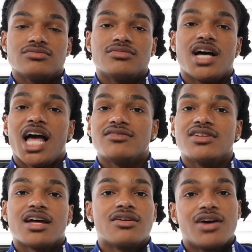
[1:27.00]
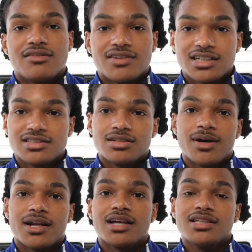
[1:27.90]
I don't have an ice tub right
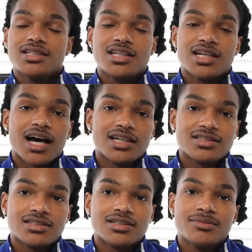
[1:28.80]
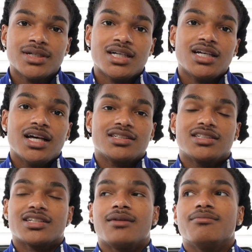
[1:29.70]
now. I need to get an ice tub since
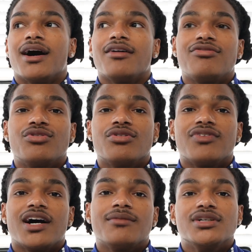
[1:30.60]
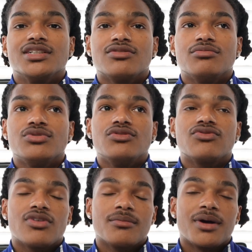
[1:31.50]
I'm about 4 or 5 months removed
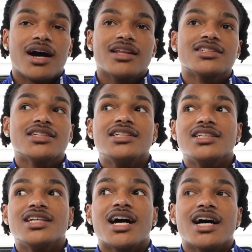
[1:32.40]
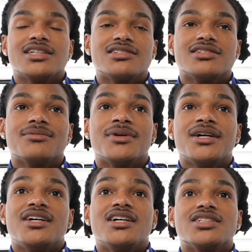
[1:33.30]
from college. I need to get an ice tub
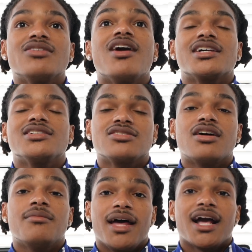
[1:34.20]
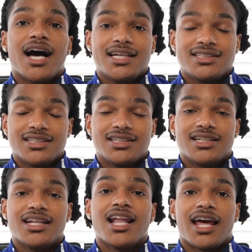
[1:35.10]
so I can start back icing
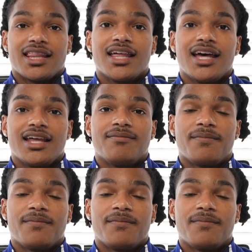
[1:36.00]
like that.